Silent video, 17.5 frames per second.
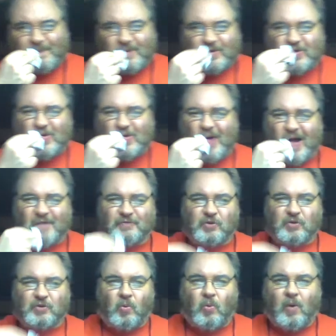you have
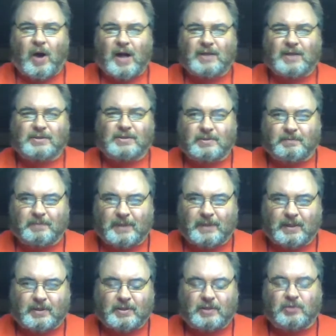to want to
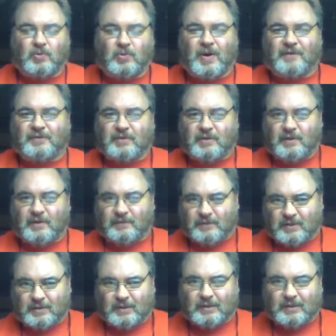be you want
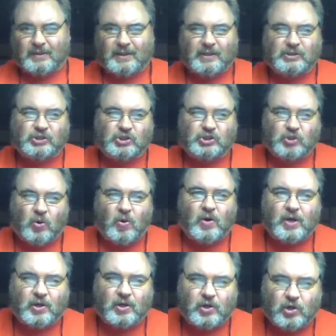to
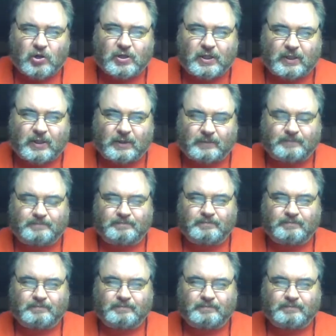enjoy cooking.